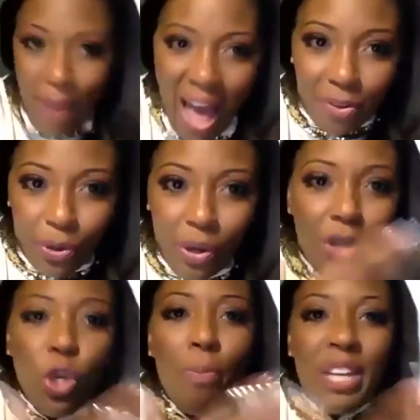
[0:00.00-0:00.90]
battle.
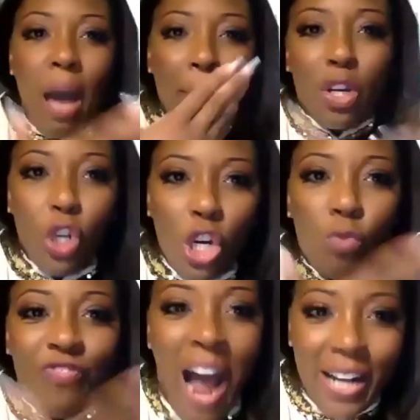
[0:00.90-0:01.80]
You become a
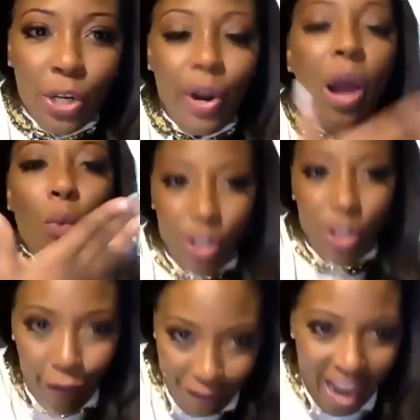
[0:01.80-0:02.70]
good fighter when
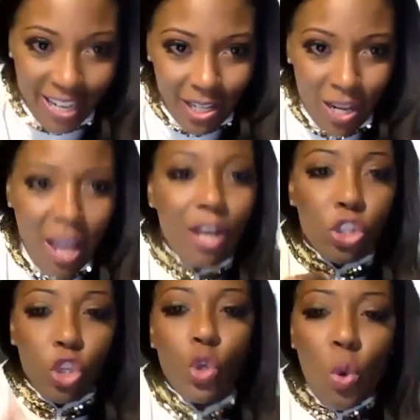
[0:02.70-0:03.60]
you fight.
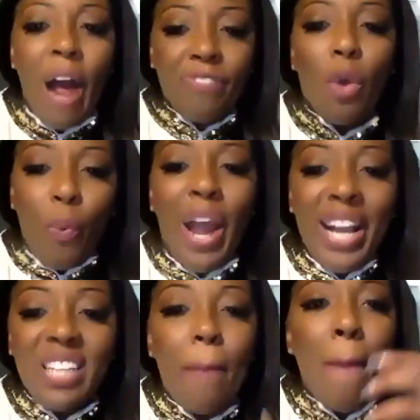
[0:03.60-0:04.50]
So you have to
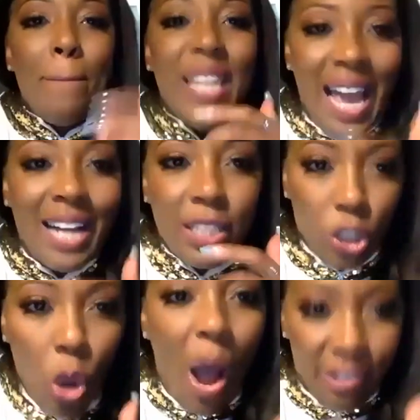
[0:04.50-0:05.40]
raise up and begin to
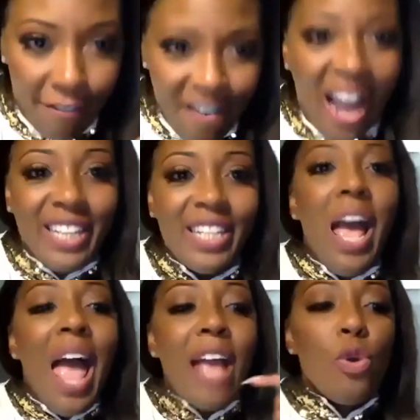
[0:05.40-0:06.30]
know how to fight.
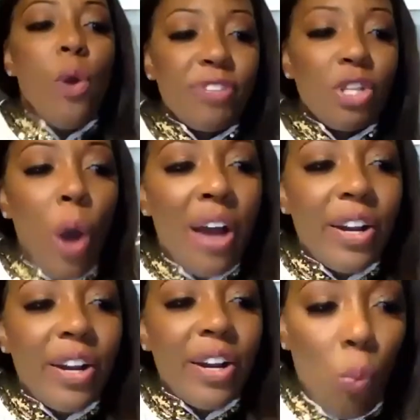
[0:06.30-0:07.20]
And you have to know how
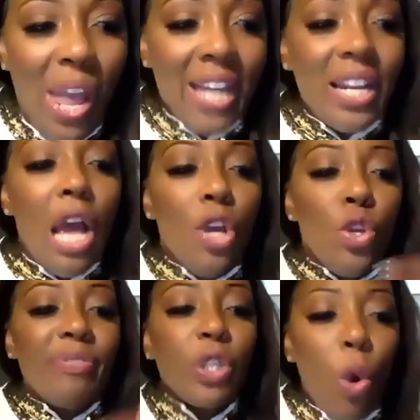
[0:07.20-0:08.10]
to win.
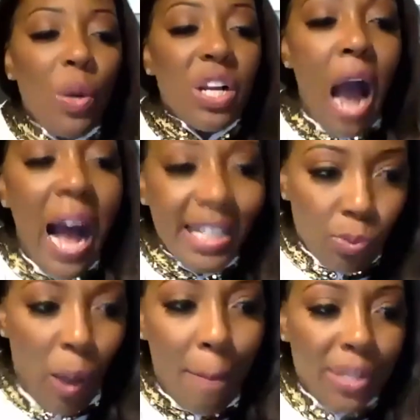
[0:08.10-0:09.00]
You have to go with God's
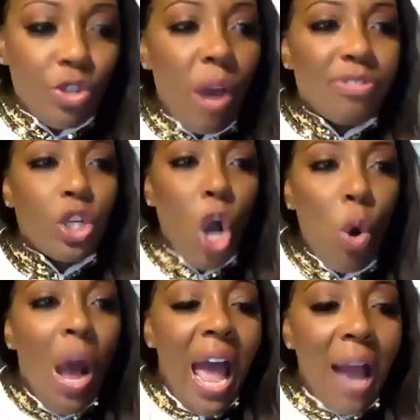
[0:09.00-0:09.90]
weapons. You have to
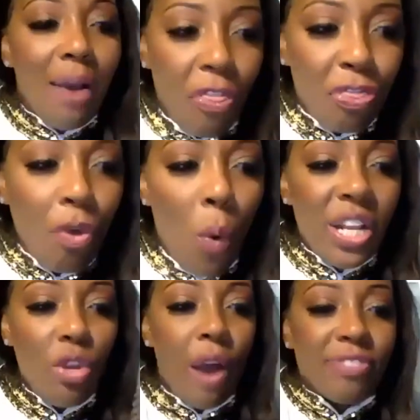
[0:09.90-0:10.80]
go with authority.
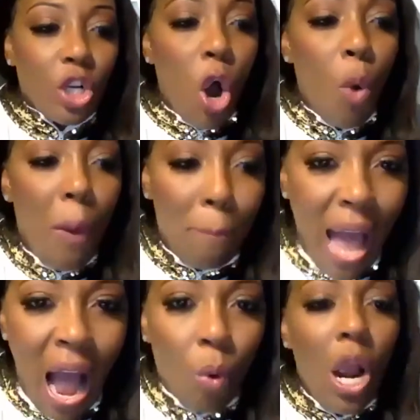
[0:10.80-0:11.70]
You have to go with
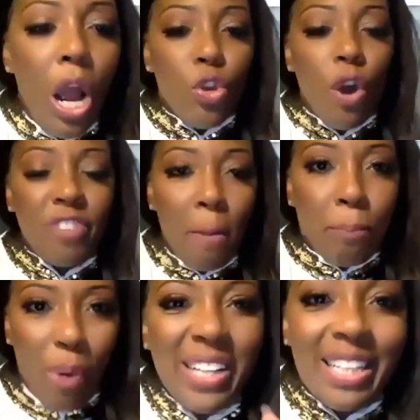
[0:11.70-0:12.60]
power. You have to
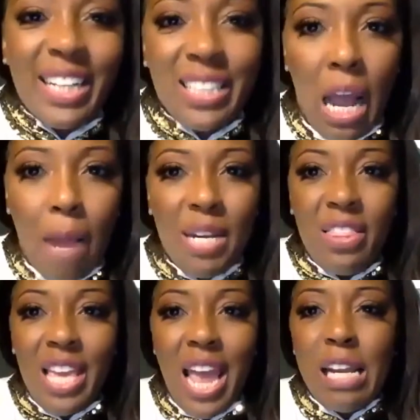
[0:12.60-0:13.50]
break the assignment of
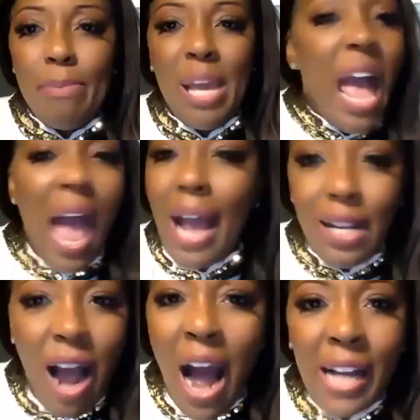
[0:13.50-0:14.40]
the enemy.
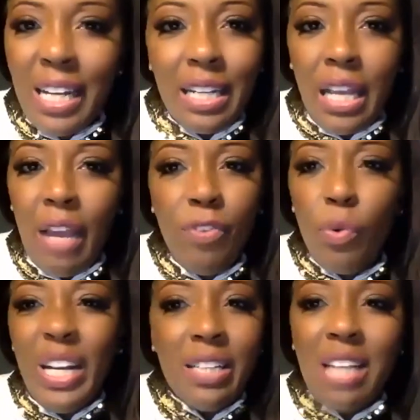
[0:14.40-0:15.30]
And God didn't give
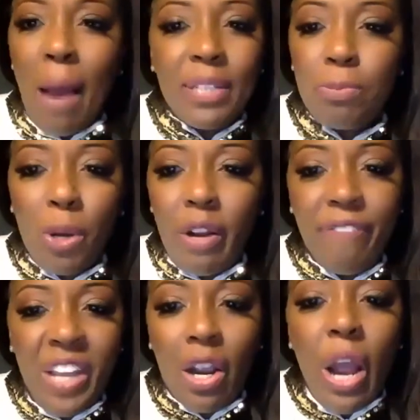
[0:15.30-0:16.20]
you any type of spirit of
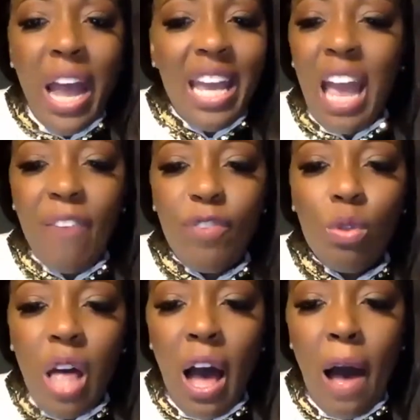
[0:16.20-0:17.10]
fear. He gave you
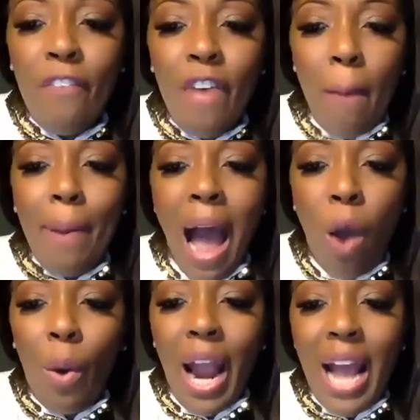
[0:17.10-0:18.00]
love,
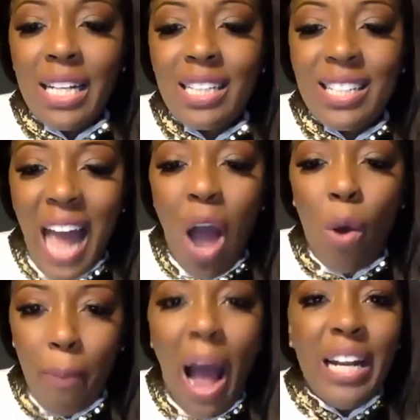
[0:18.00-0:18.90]
power, and a
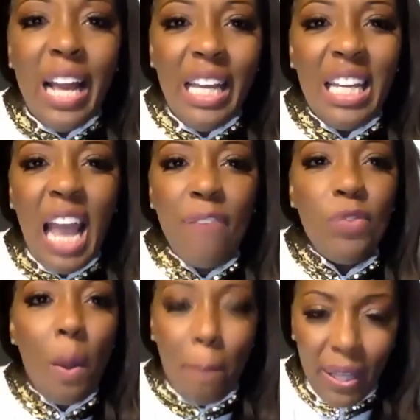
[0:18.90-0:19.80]
sound mind. He gave
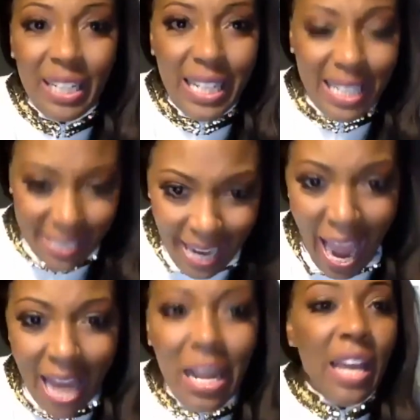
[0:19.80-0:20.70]
you ability to
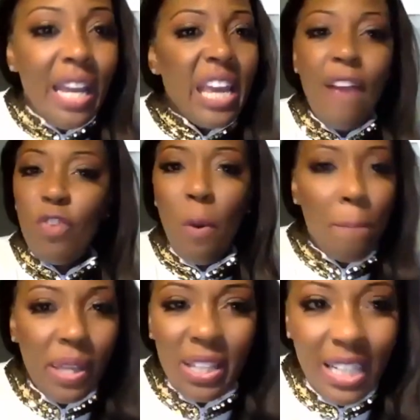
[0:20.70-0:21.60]
stand. He gave you
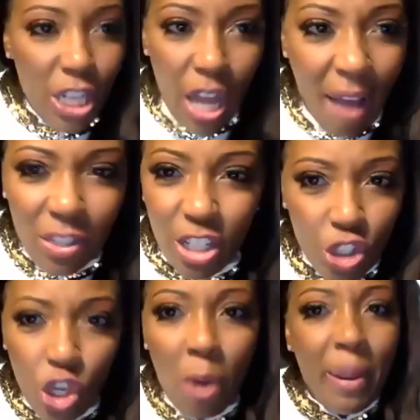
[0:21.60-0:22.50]
ability to have
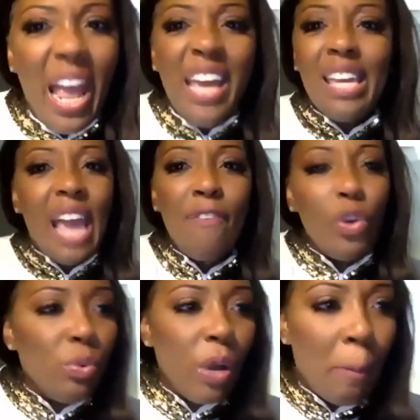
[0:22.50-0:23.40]
discernment. He gave
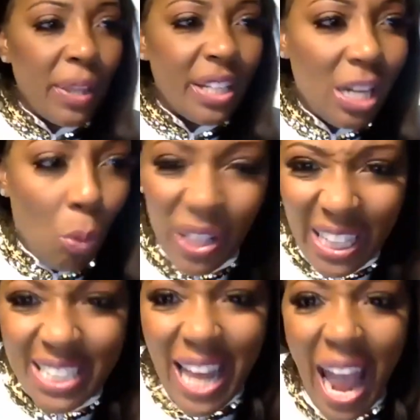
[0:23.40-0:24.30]
you ability to
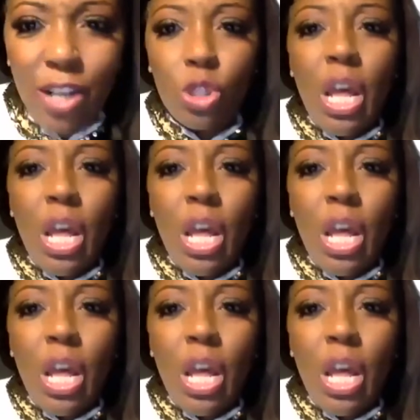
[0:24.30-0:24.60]
release angels.